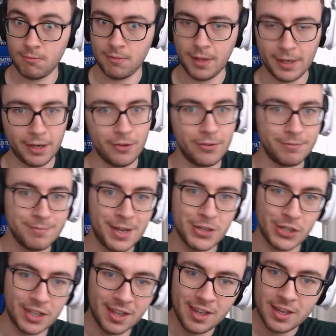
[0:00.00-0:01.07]
There you go, magic.
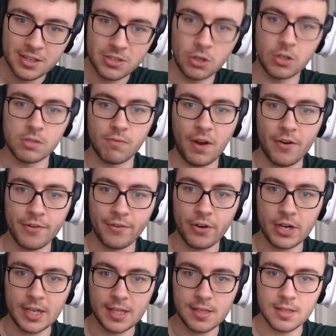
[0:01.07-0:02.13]
So it's very,
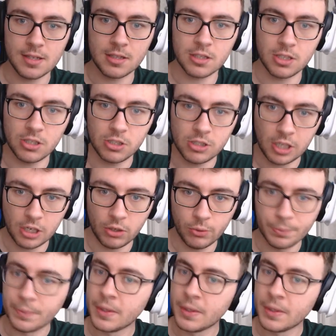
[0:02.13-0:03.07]
very easy to do.